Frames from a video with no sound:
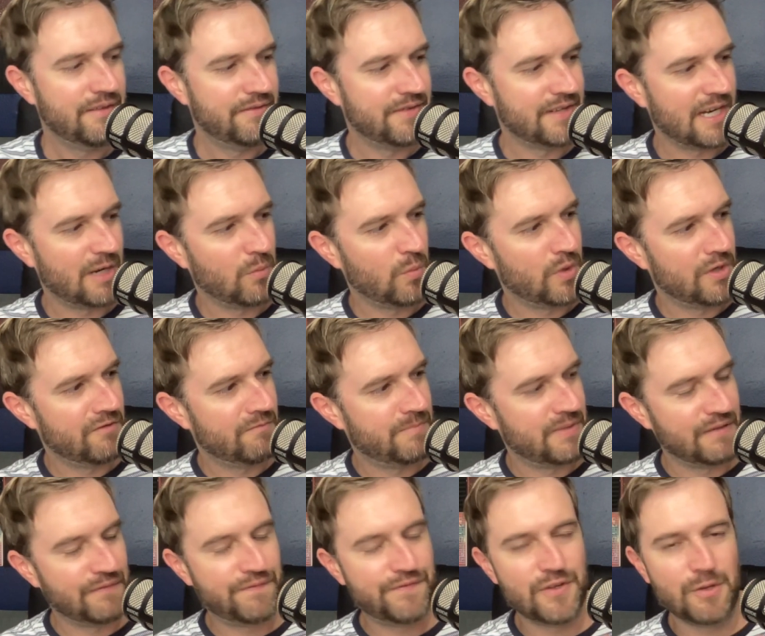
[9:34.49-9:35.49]
than I would have
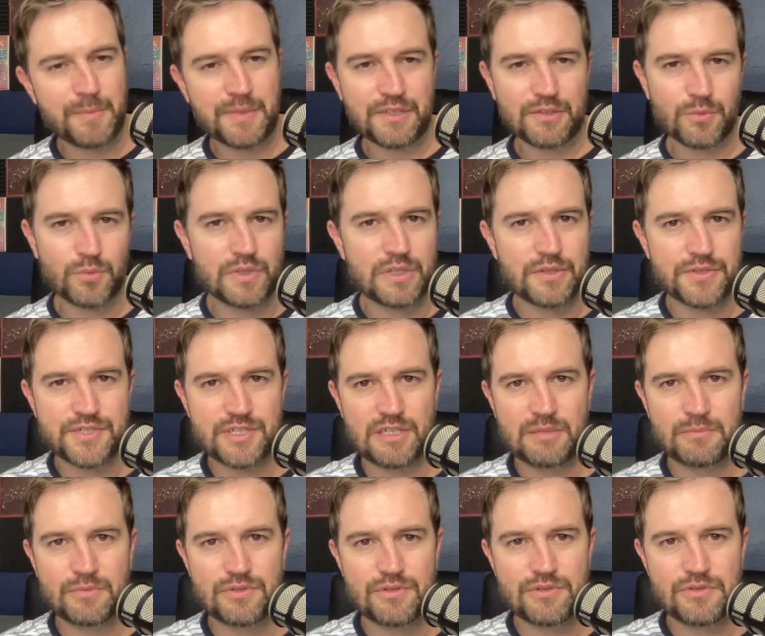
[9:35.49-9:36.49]
been filming the real
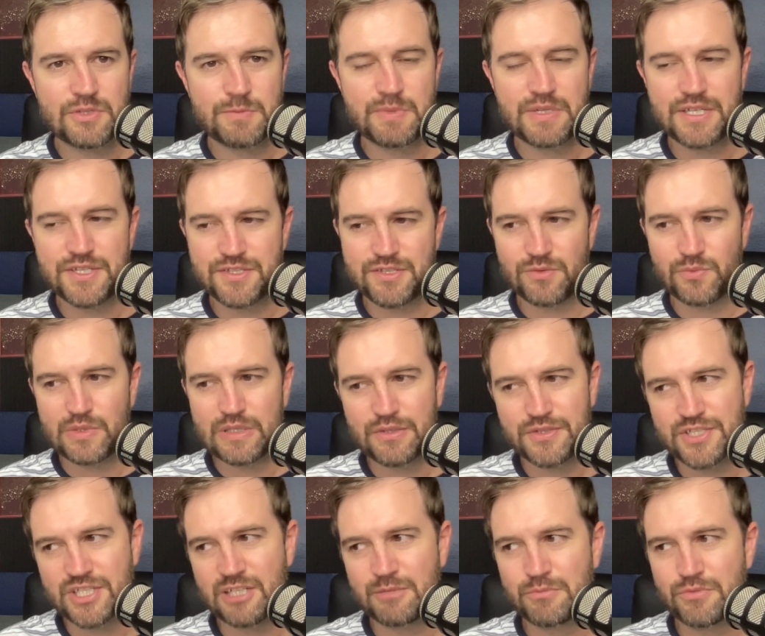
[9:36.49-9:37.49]
Tom Cruise because the real
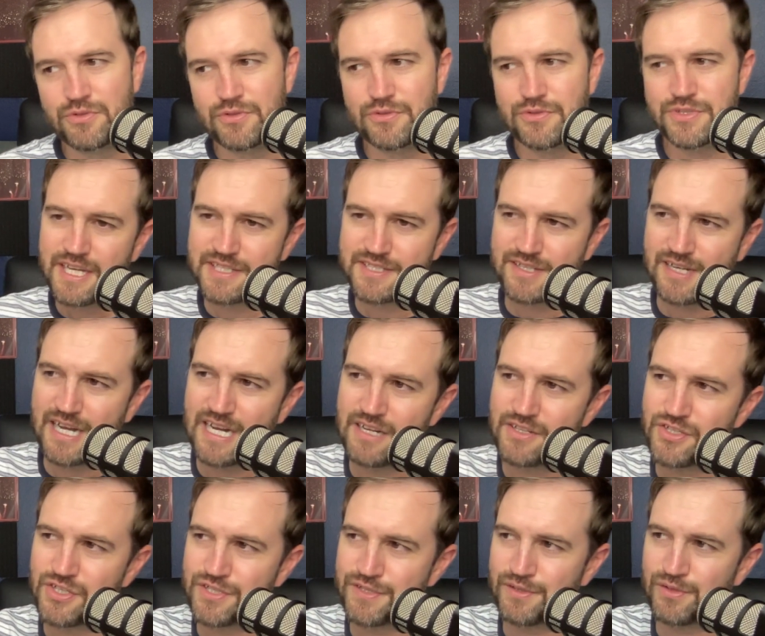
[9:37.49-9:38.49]
Tom Cruise is kind
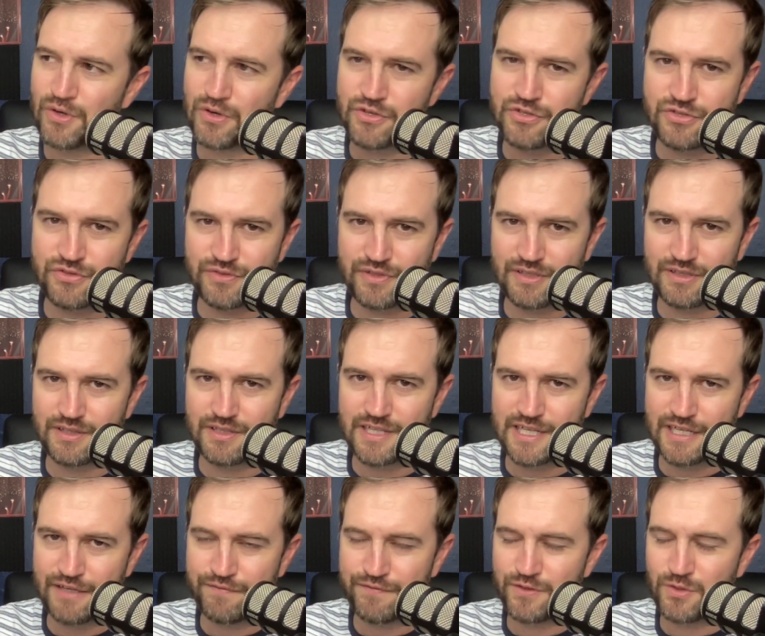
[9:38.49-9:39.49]
of just larger than
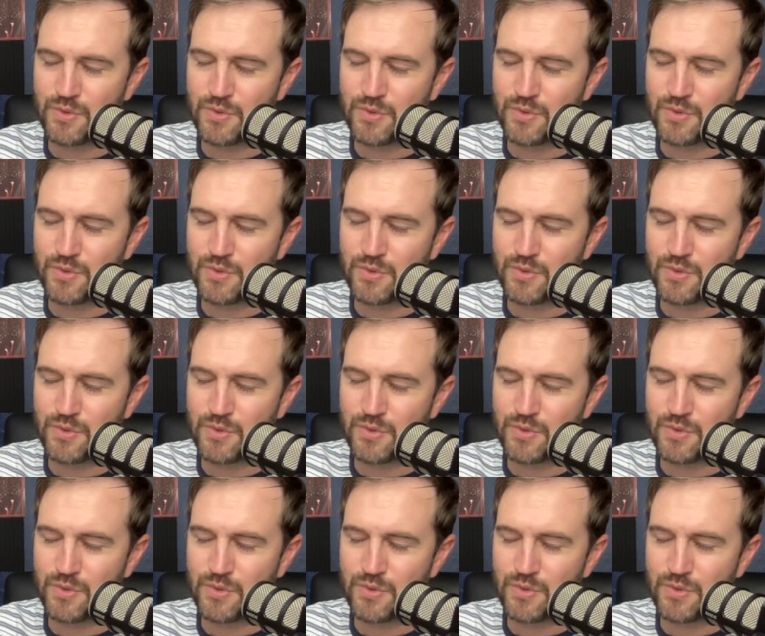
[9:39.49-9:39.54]
life.